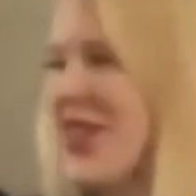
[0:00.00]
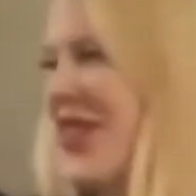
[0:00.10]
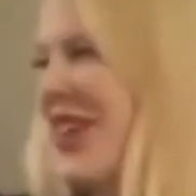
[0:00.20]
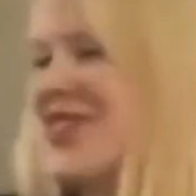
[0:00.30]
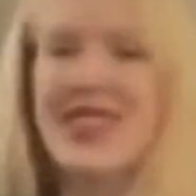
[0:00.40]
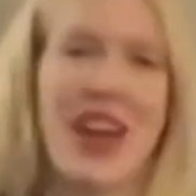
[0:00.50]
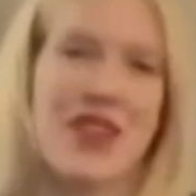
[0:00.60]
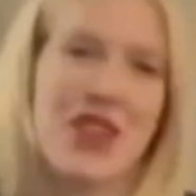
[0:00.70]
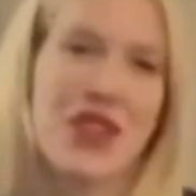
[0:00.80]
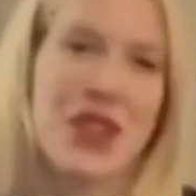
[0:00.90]
I just have
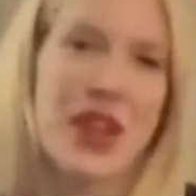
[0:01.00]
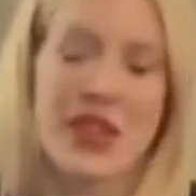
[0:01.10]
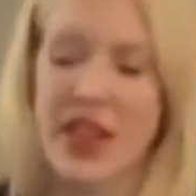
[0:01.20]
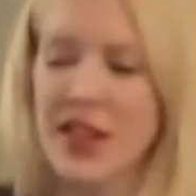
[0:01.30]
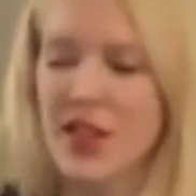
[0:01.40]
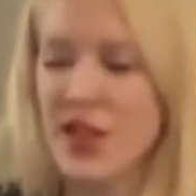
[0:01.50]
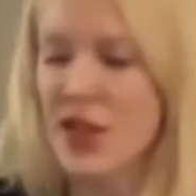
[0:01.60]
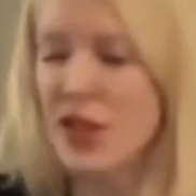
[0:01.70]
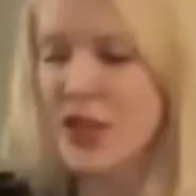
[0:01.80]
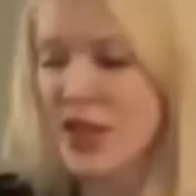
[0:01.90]
to do that to get into the
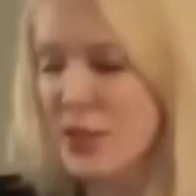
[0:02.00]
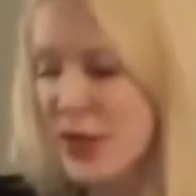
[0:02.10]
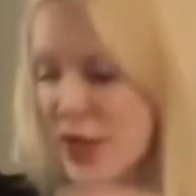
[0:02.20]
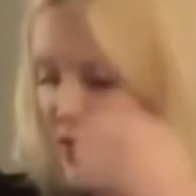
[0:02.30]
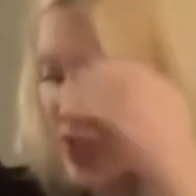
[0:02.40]
holiday spirit.